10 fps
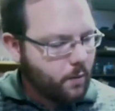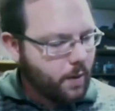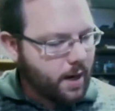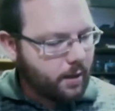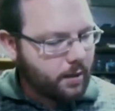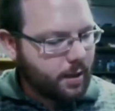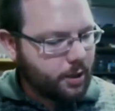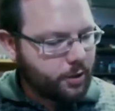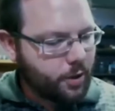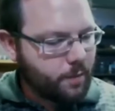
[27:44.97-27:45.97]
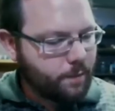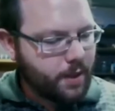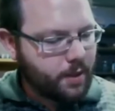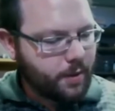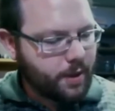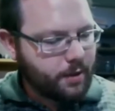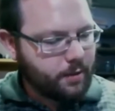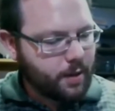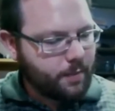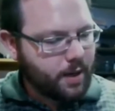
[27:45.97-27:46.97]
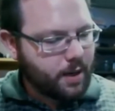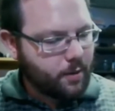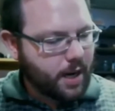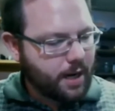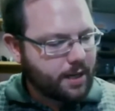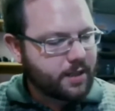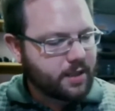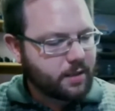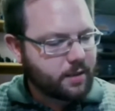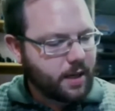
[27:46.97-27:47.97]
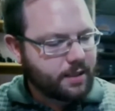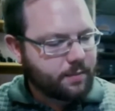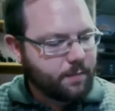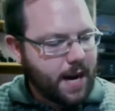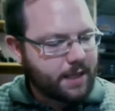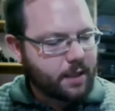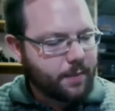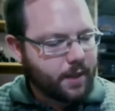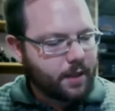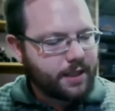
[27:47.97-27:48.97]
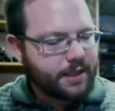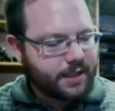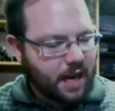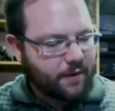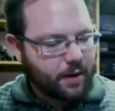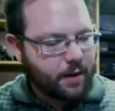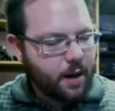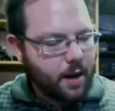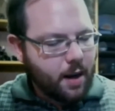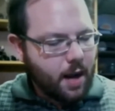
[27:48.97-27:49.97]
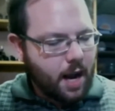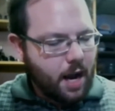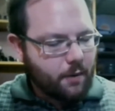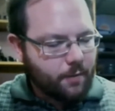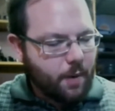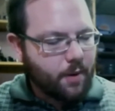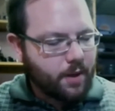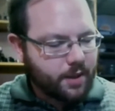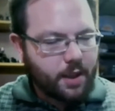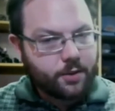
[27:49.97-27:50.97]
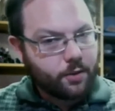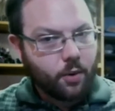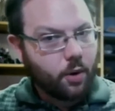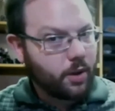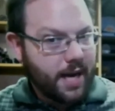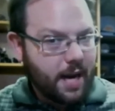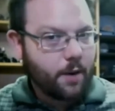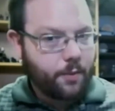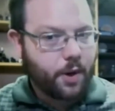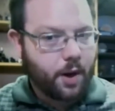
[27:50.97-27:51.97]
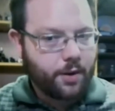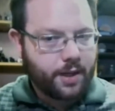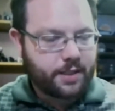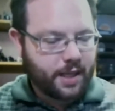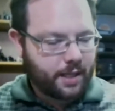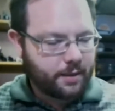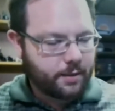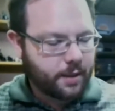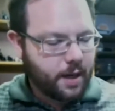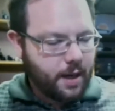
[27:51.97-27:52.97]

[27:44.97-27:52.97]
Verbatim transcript: Well, it shouldn't be doing, I mean, okay, it's magic ability 7. Remember, it still has to roll a hit with all these things.